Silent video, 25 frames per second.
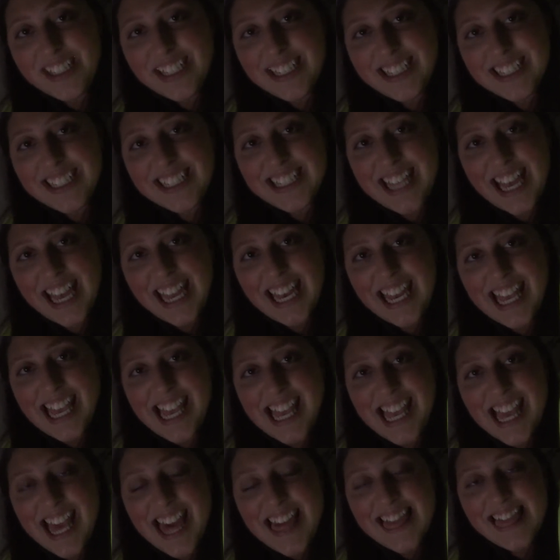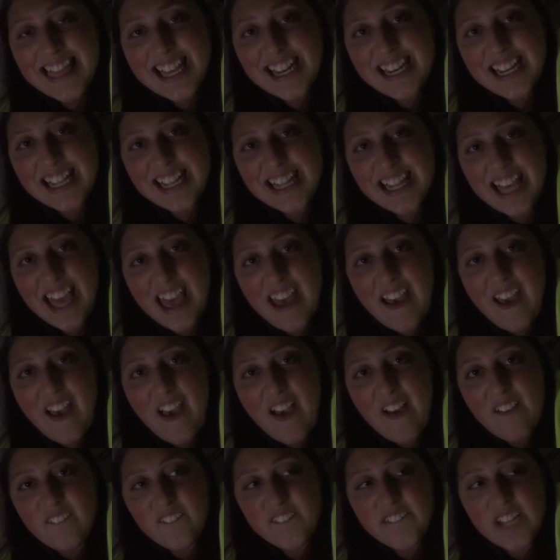exciting. And then I'll
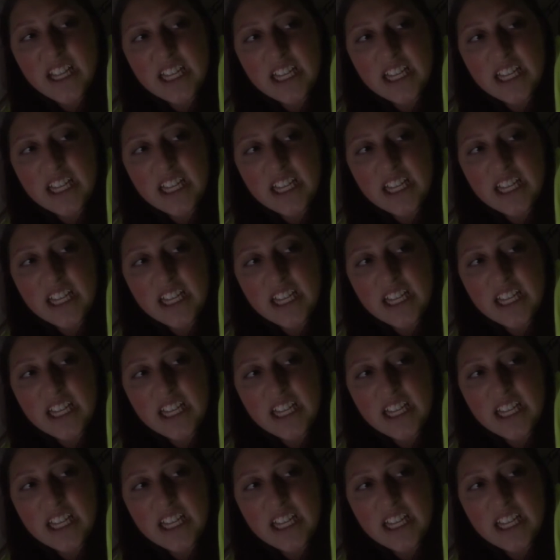have